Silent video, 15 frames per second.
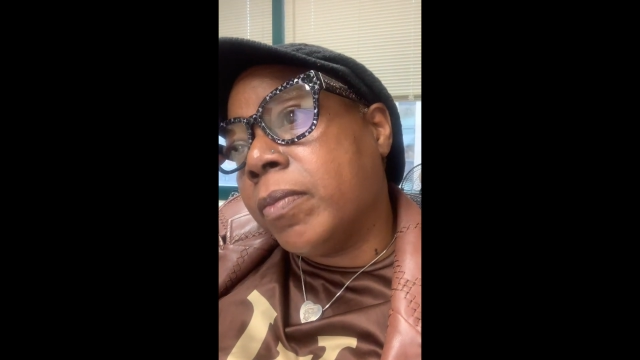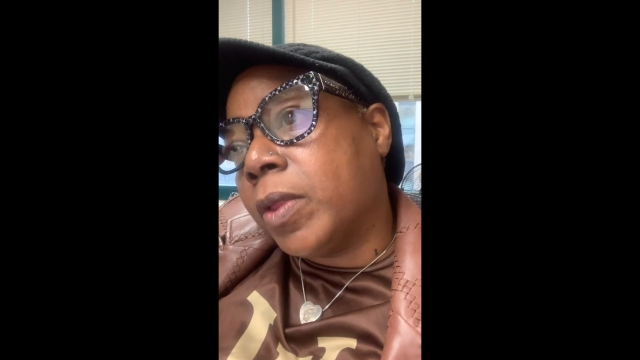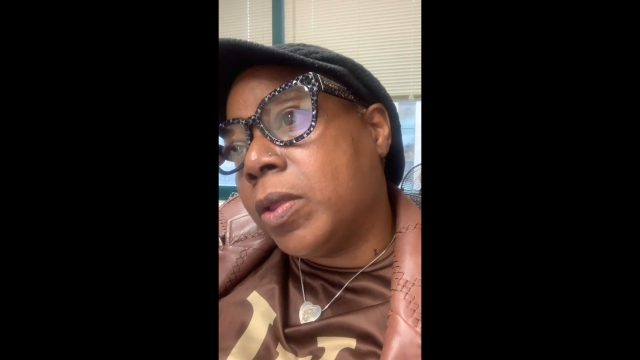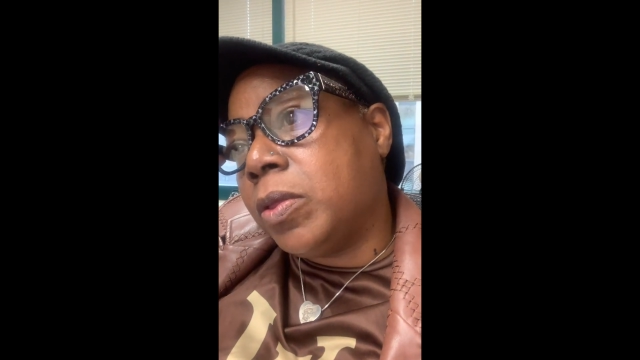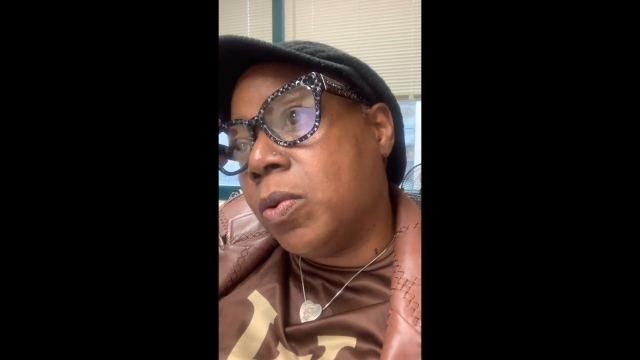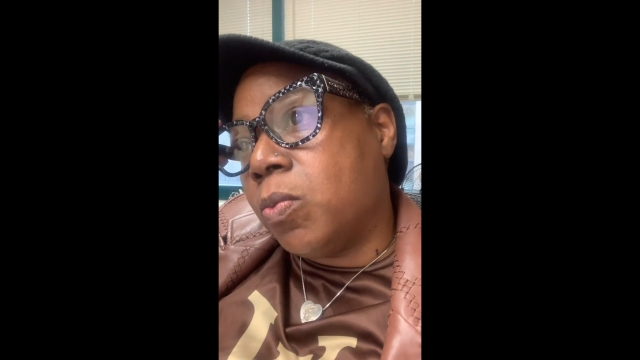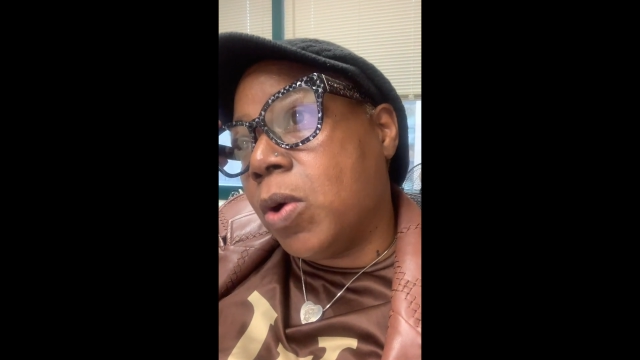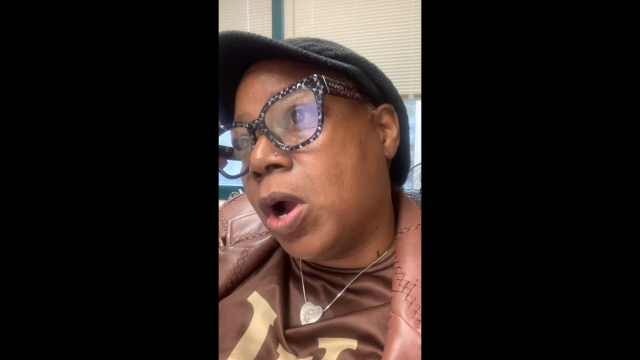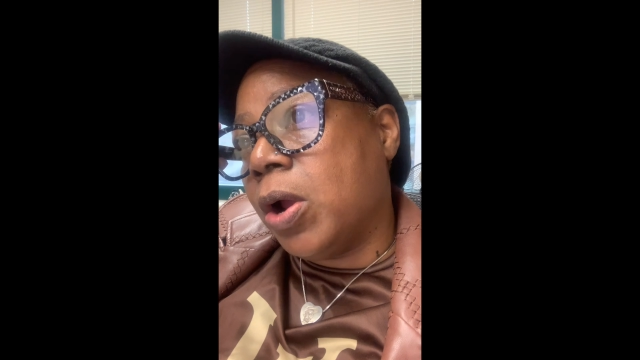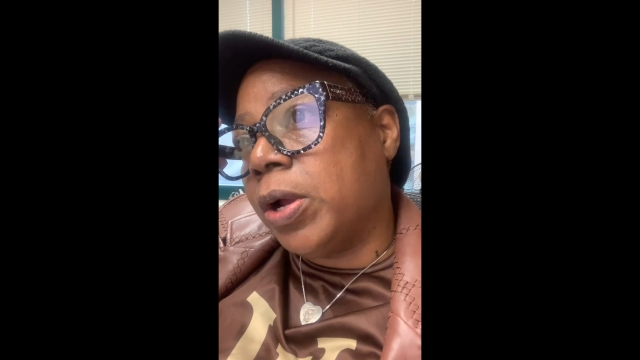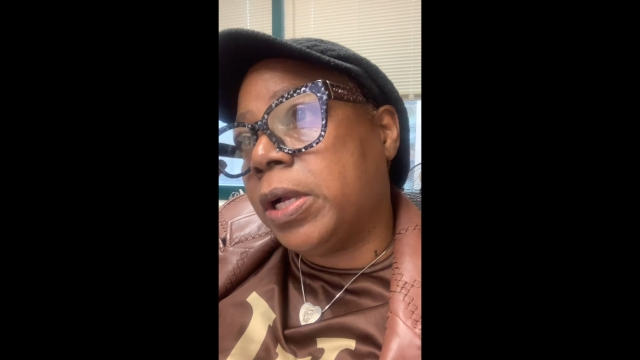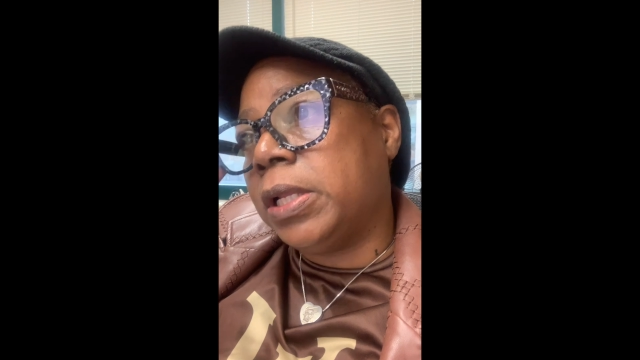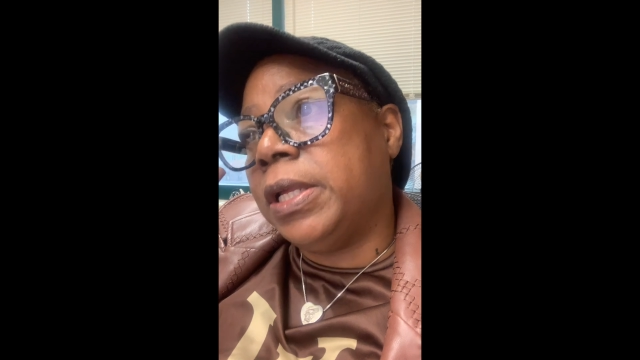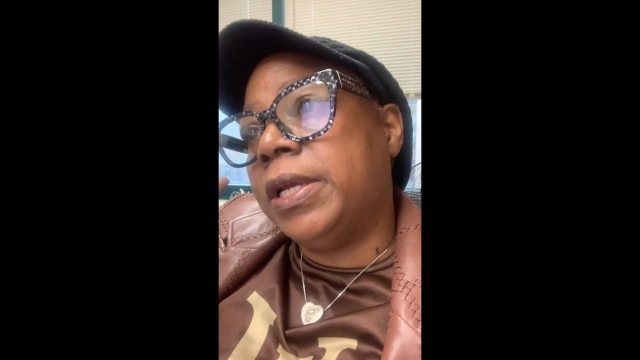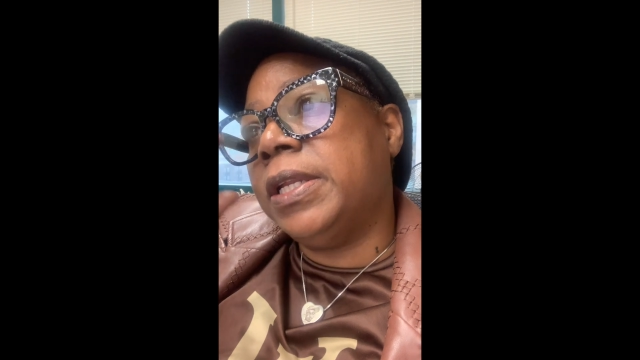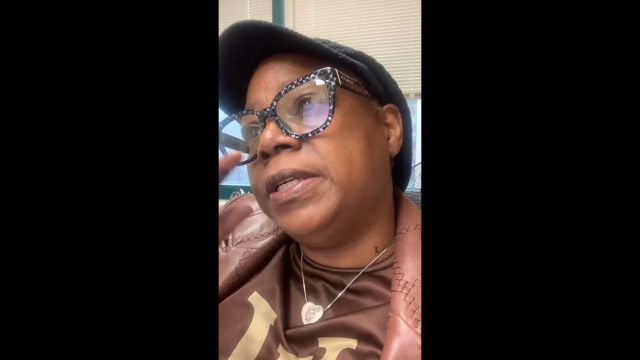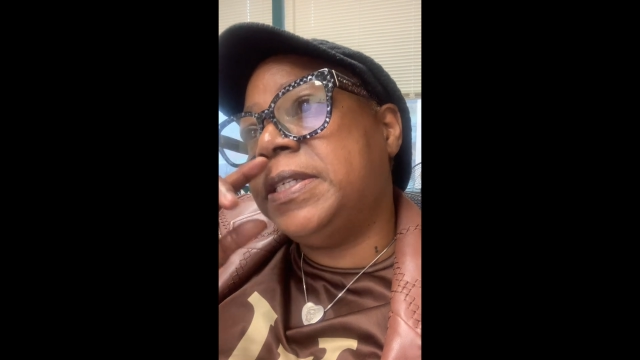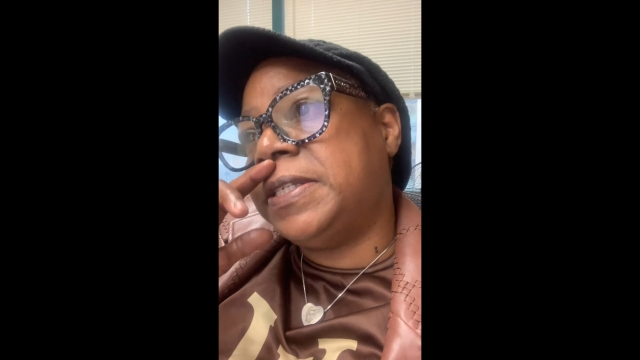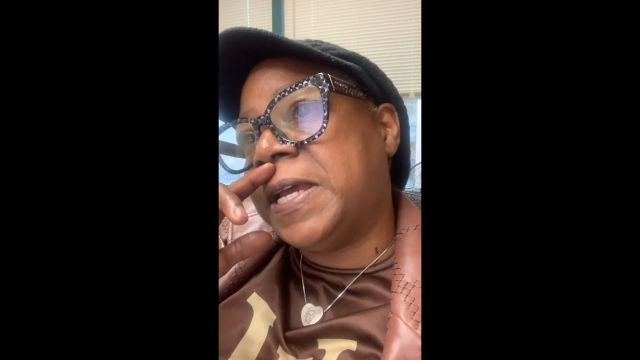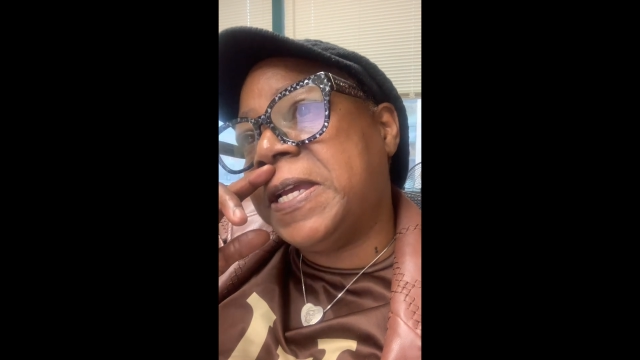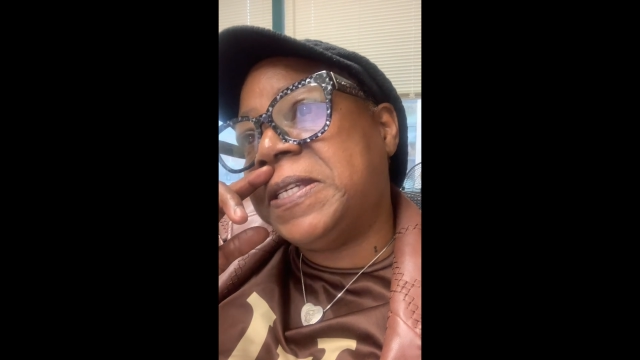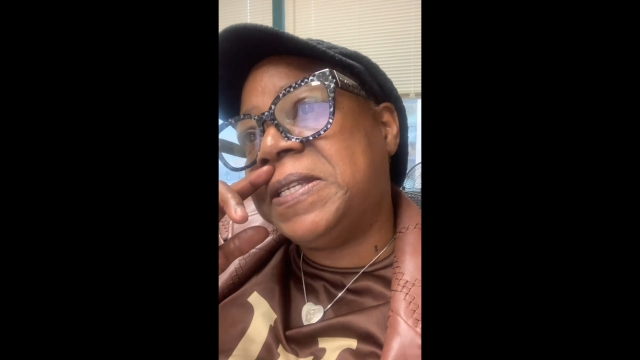the word clearly
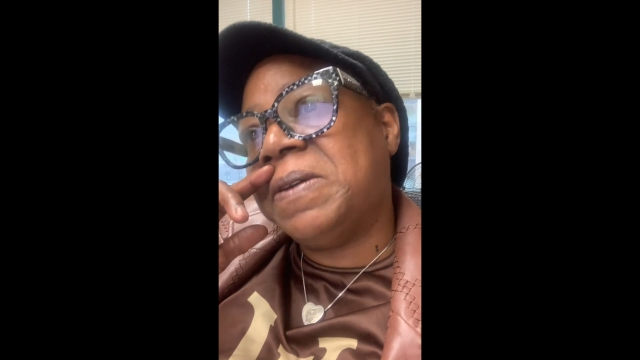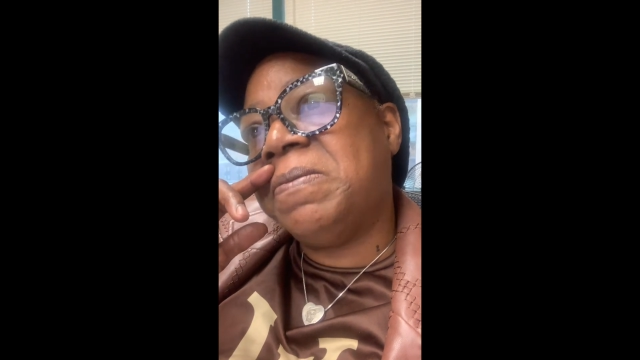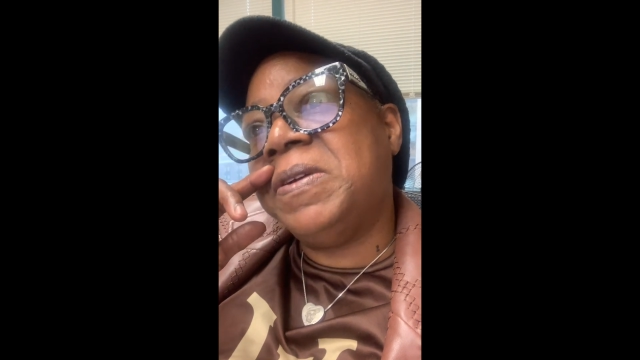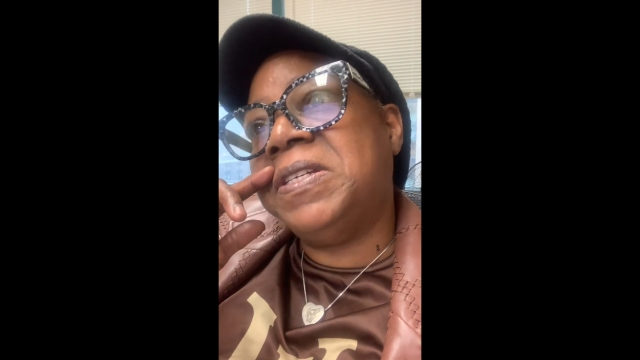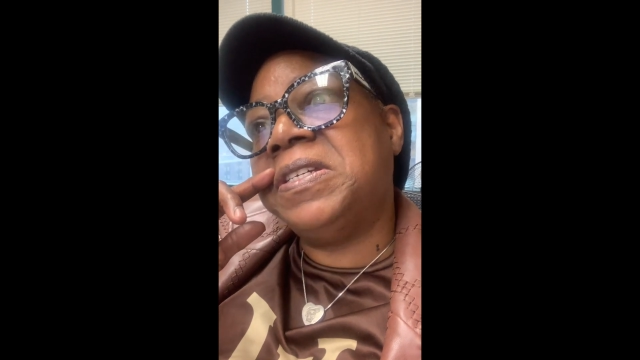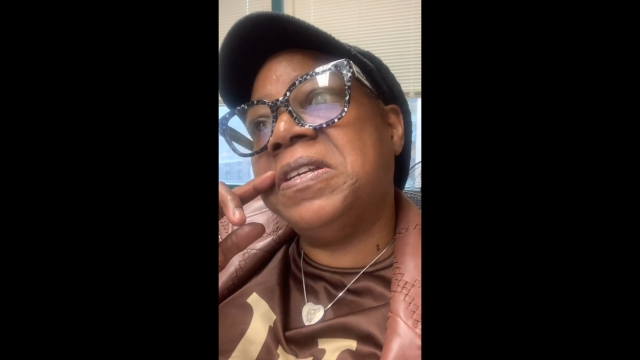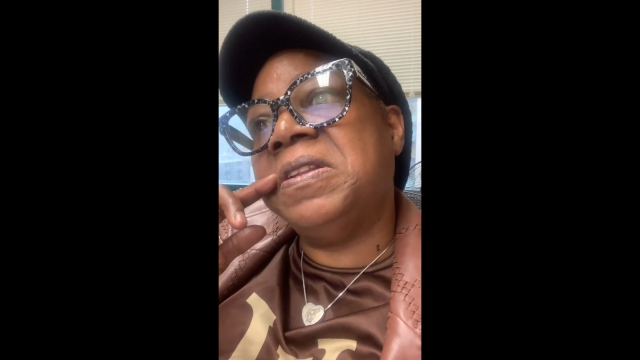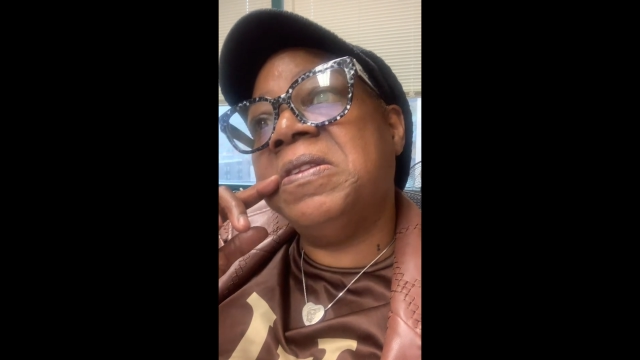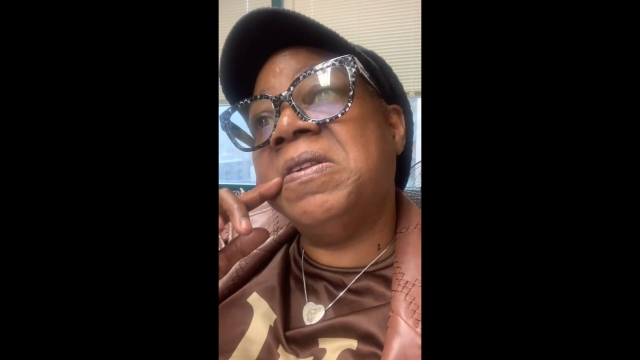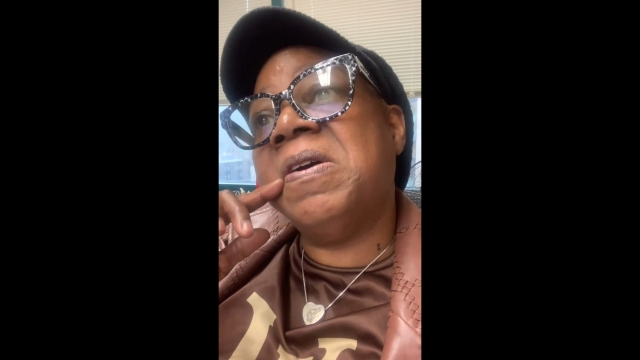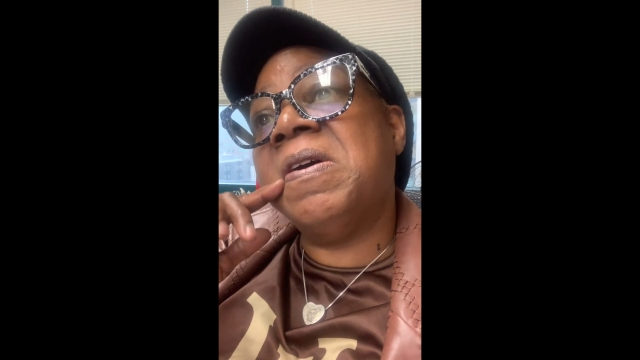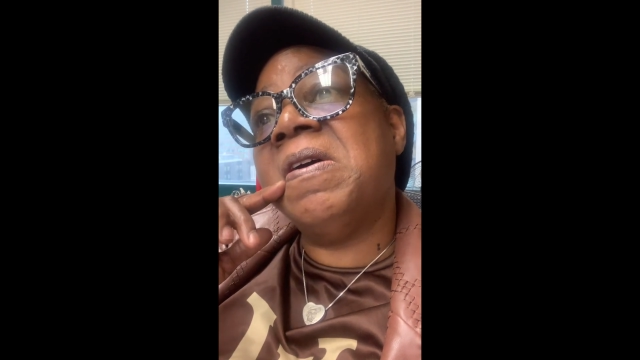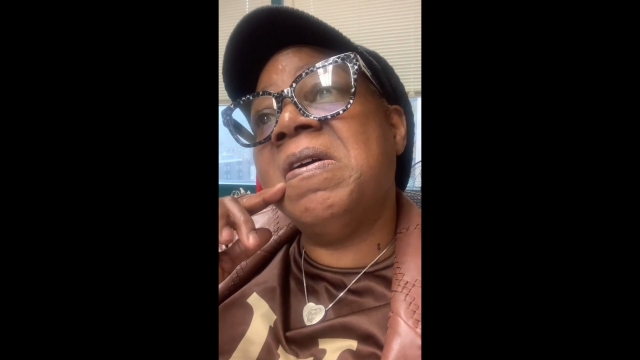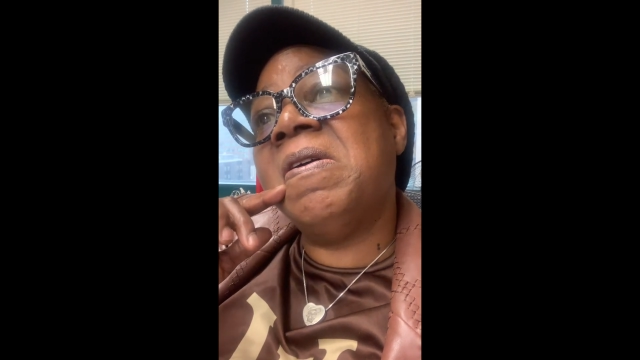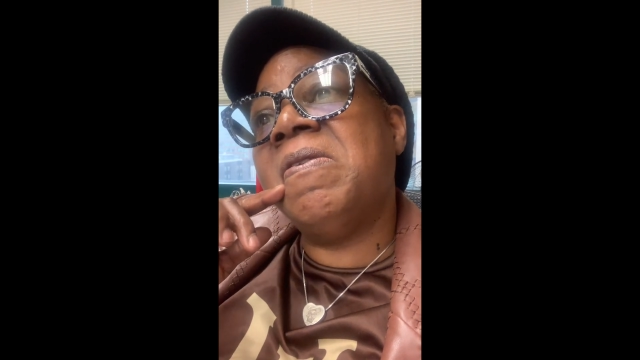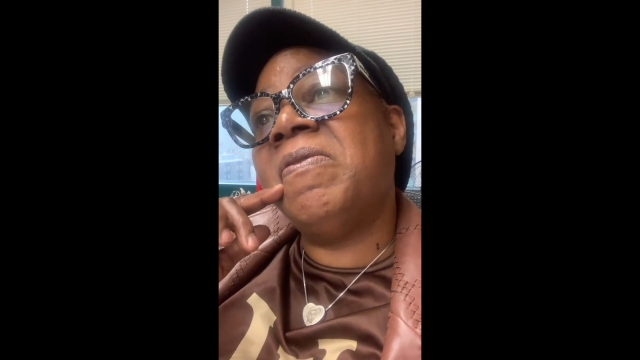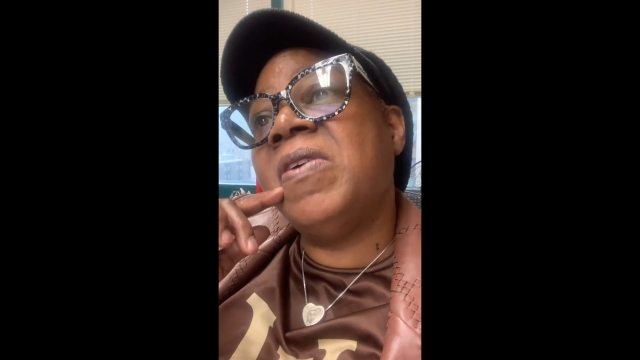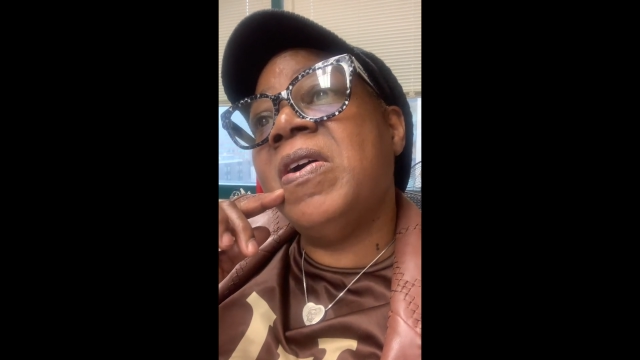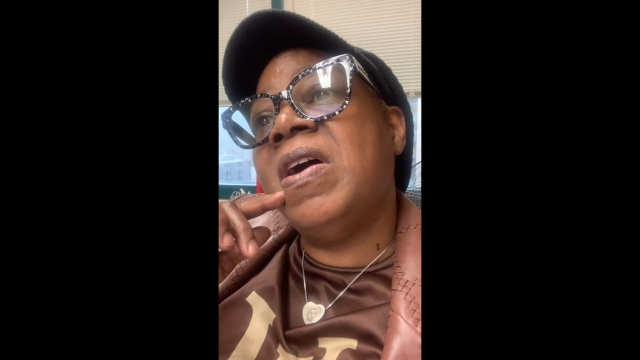states that we should love